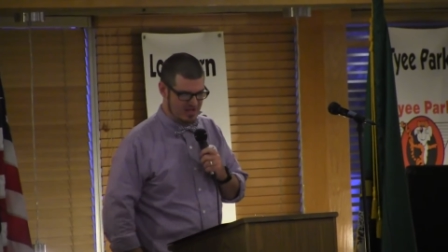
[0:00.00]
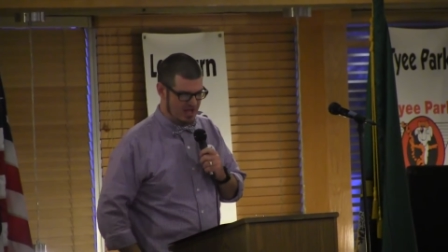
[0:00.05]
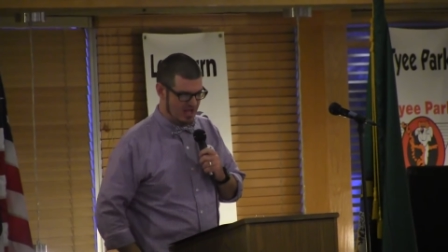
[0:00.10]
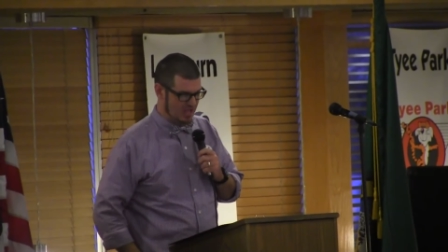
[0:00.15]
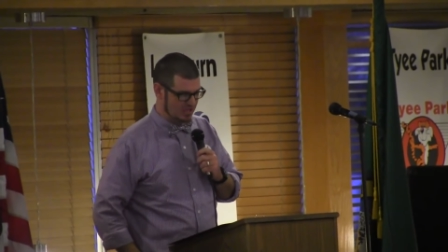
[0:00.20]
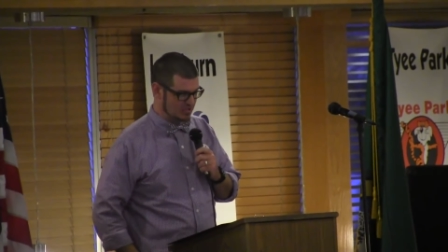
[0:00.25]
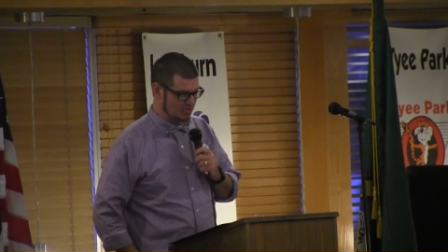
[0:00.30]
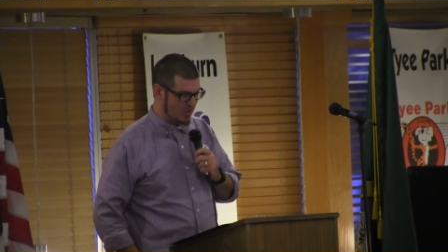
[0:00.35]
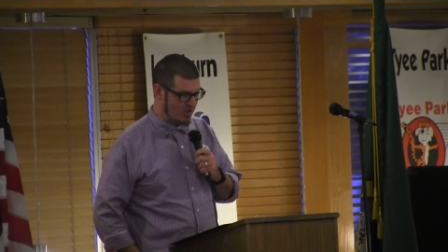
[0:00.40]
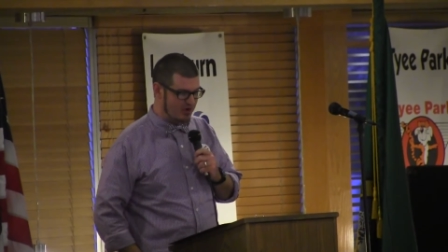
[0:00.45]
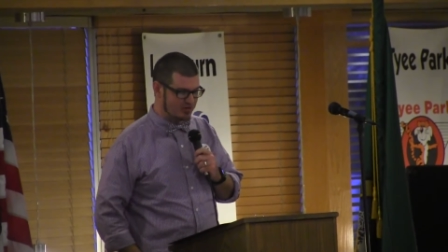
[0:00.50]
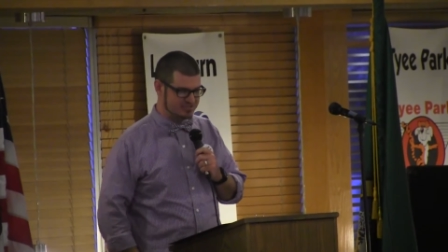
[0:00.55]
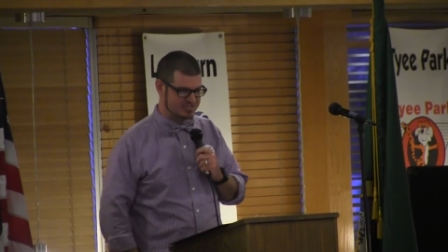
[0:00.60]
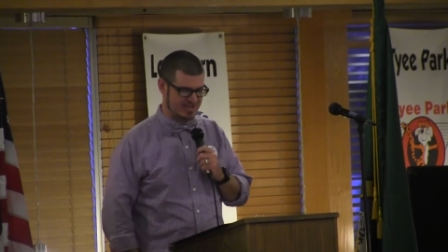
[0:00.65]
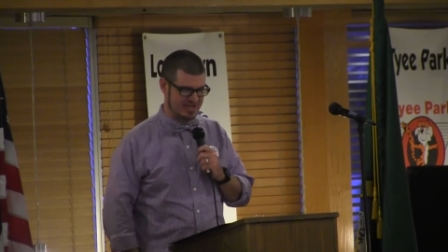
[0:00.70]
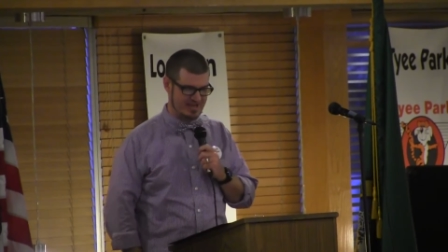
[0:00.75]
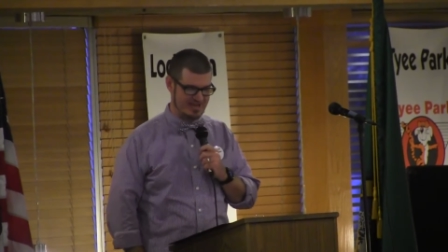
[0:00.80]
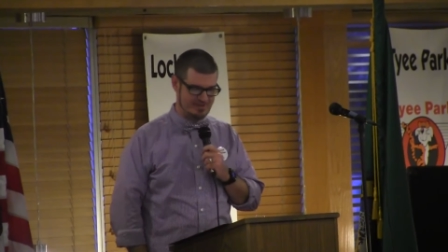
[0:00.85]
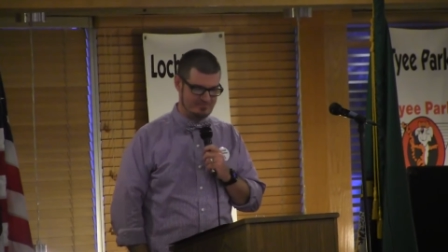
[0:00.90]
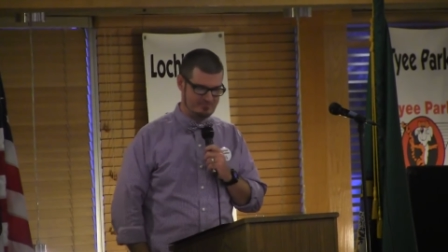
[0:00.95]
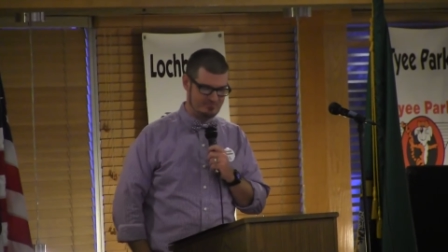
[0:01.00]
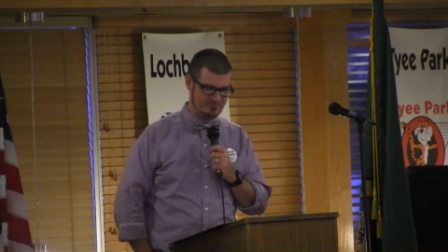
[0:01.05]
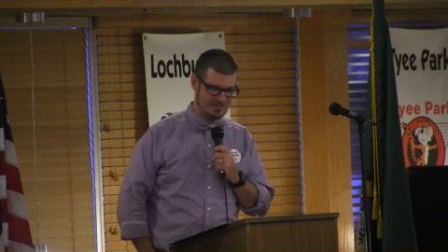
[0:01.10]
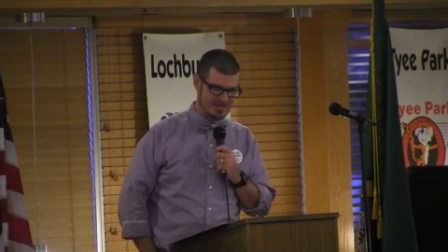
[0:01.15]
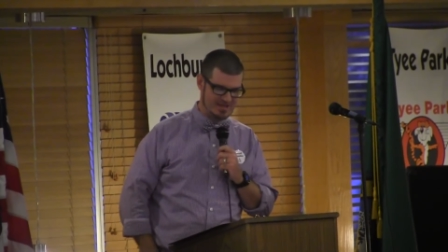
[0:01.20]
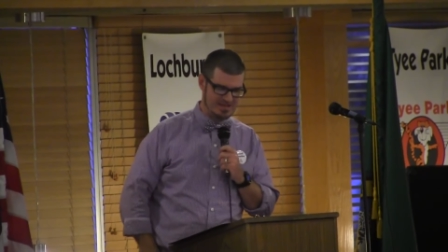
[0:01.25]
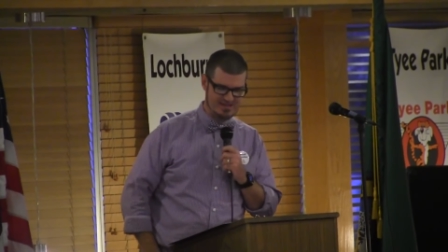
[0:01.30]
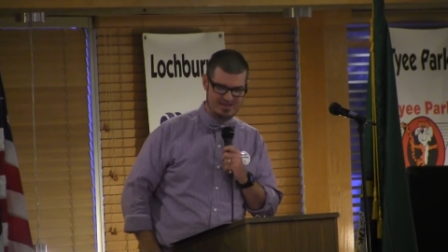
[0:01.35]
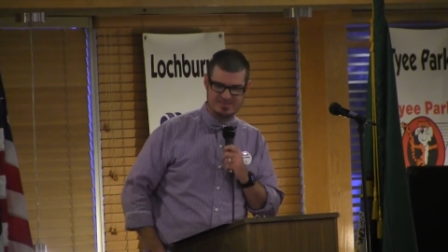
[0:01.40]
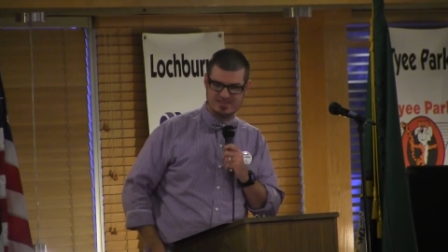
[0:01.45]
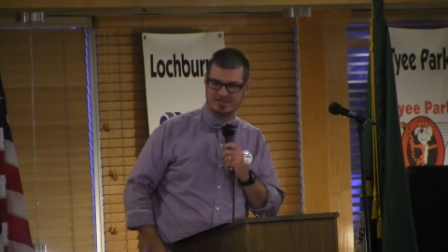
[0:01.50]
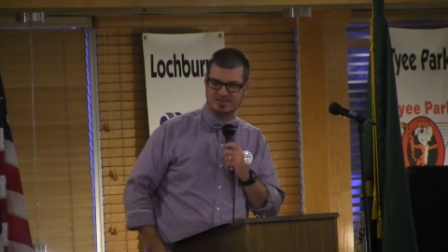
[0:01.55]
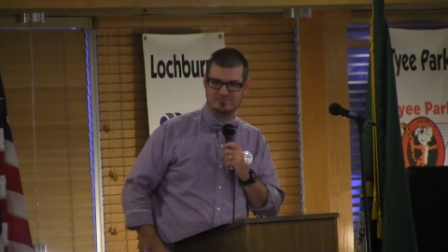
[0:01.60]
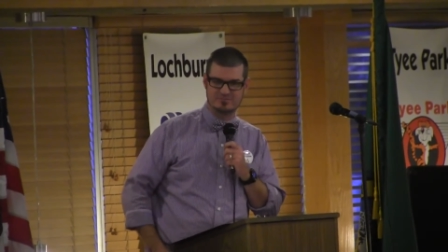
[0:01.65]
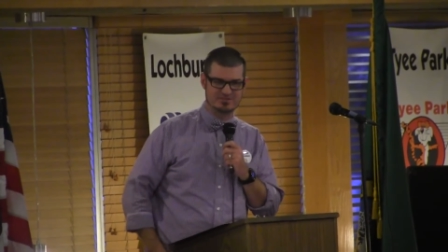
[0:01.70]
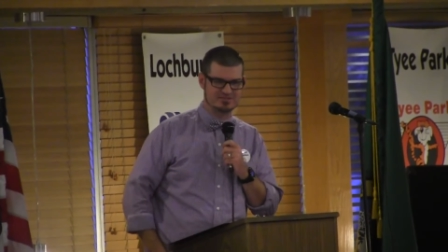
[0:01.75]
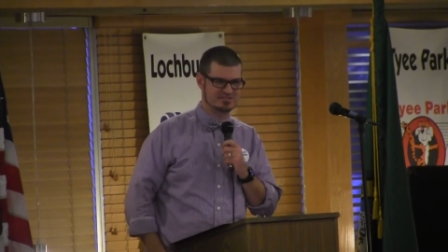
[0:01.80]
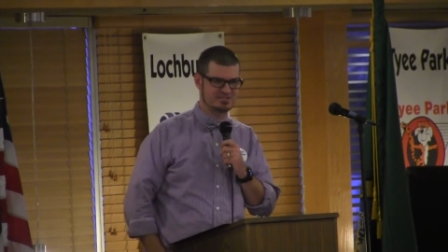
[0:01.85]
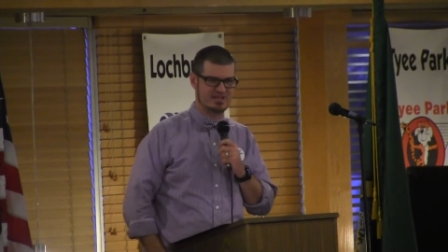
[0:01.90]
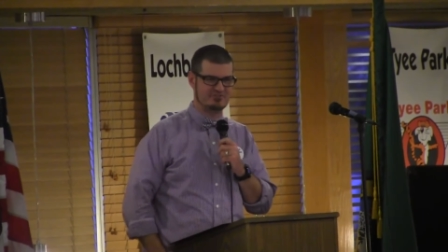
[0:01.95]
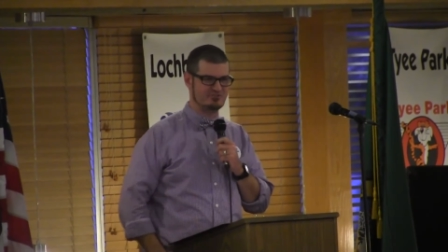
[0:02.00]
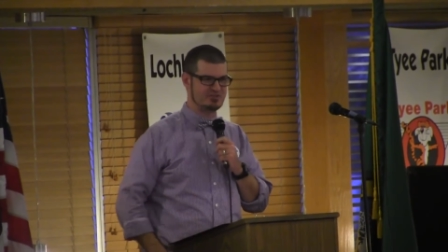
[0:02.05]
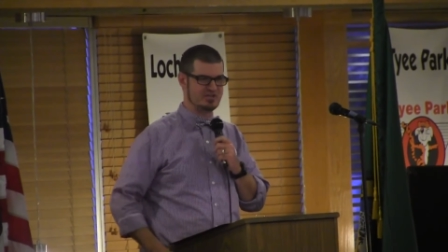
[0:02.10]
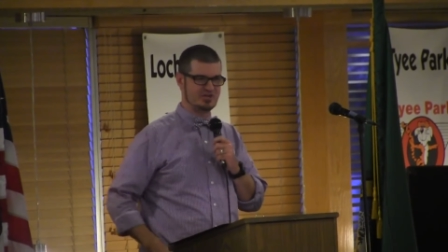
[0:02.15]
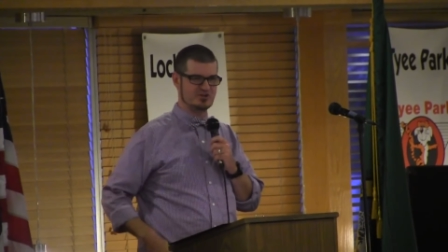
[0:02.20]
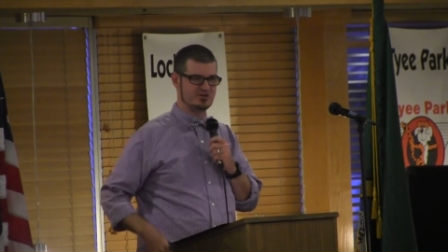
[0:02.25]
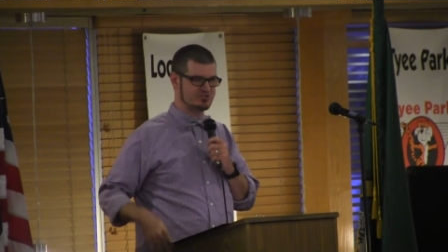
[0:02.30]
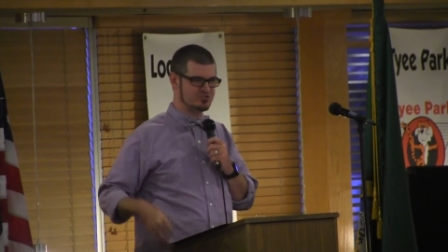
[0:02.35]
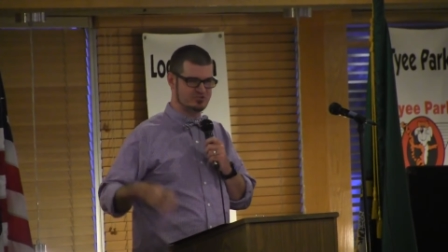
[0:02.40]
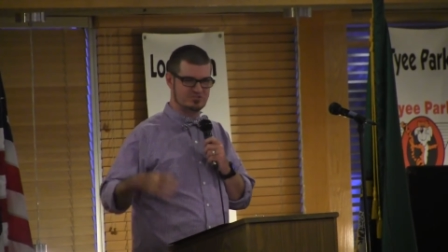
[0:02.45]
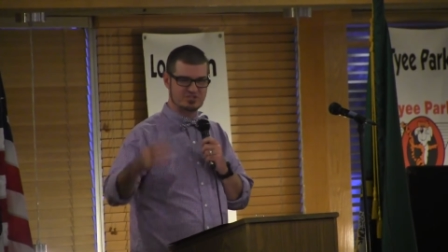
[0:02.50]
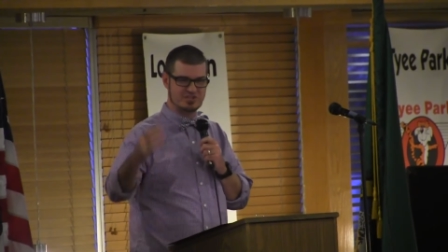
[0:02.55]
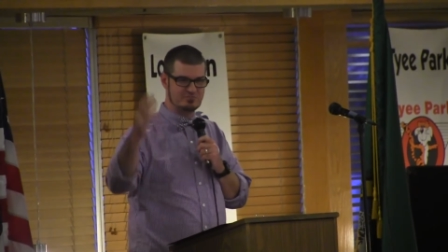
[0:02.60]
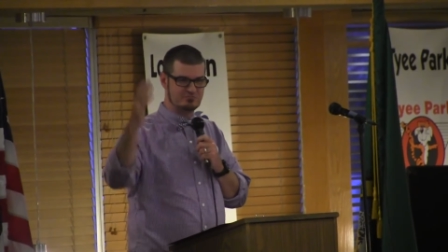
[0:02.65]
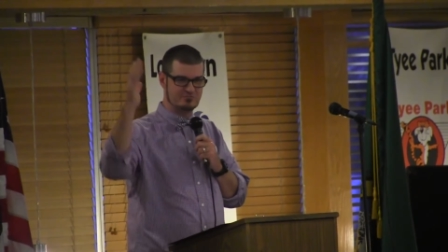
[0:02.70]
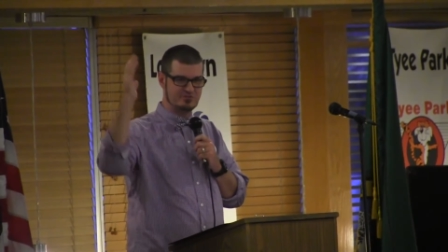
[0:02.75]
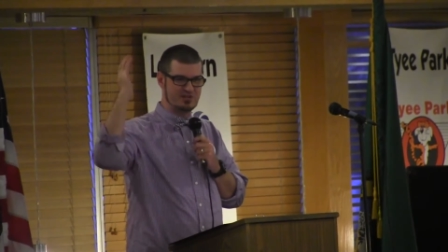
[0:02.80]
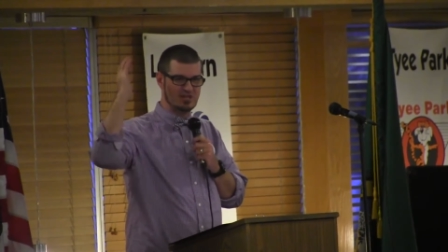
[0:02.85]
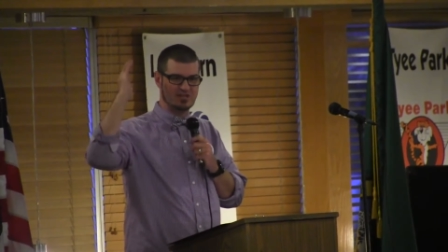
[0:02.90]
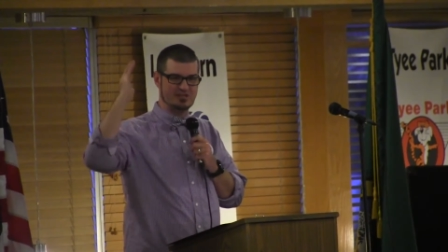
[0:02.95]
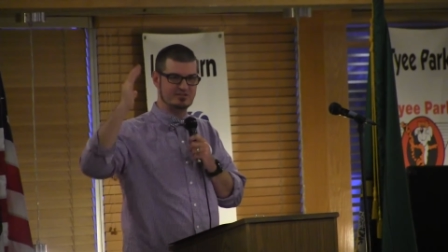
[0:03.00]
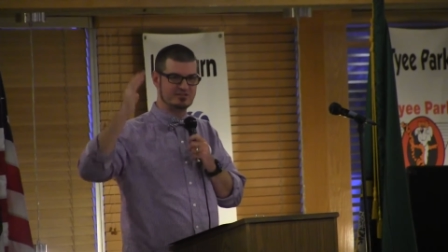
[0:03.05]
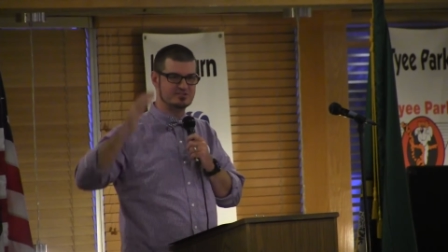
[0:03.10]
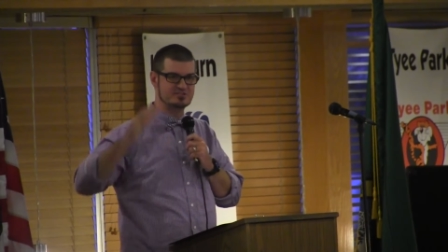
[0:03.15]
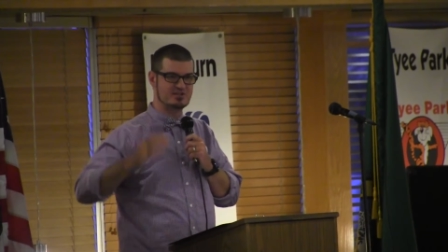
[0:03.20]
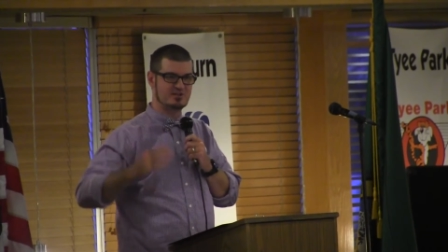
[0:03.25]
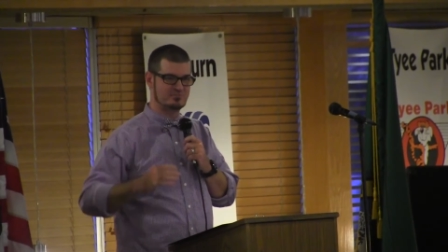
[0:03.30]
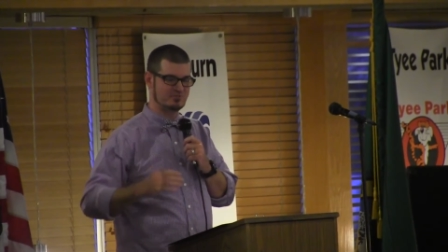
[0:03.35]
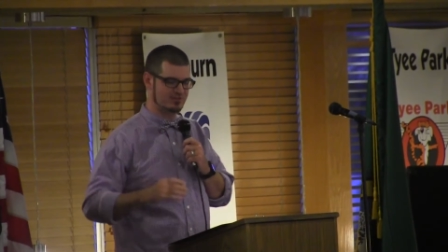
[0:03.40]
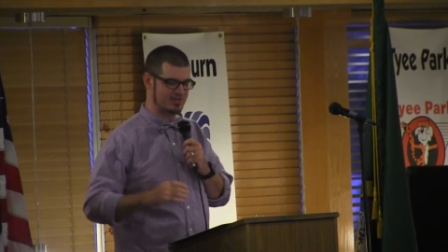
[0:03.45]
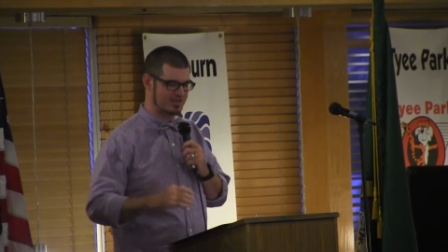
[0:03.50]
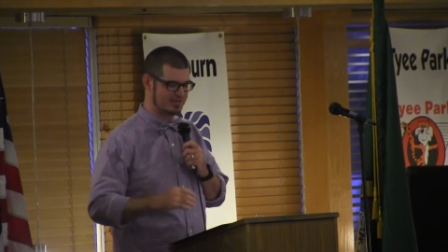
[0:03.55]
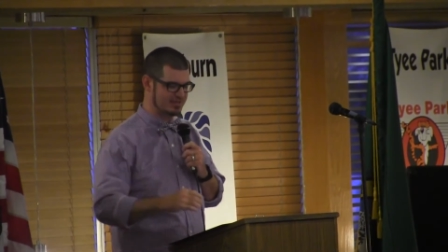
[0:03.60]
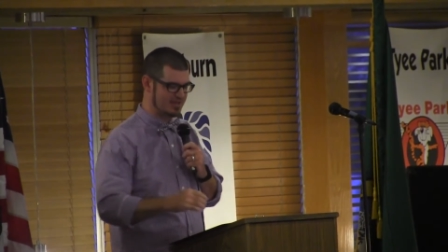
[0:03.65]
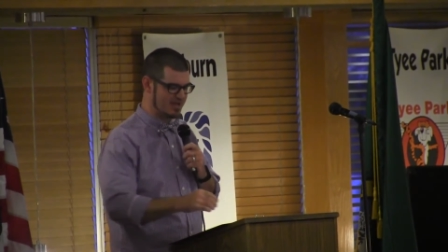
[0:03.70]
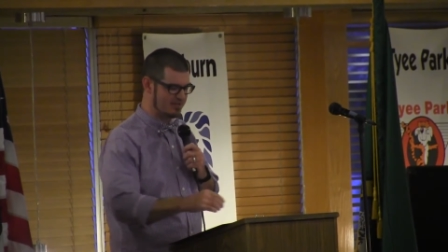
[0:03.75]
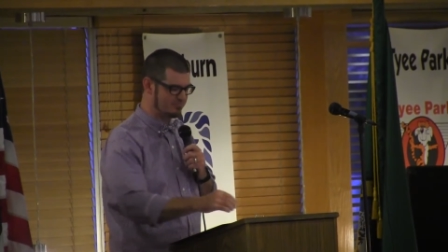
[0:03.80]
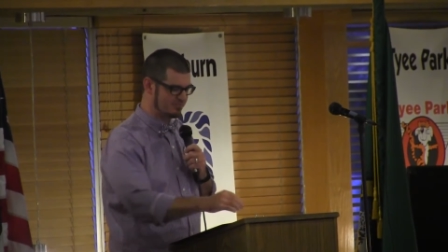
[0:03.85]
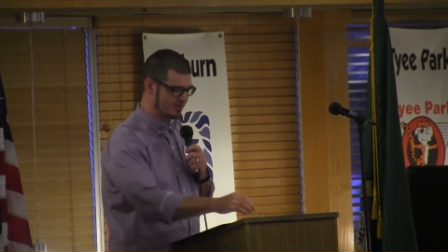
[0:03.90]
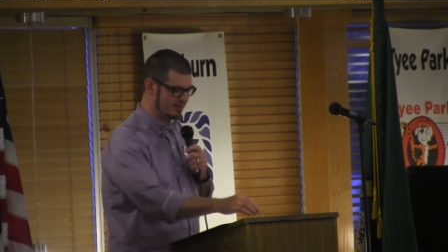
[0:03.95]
a long time. I, I think I'm in seven years or some ridiculous number like that.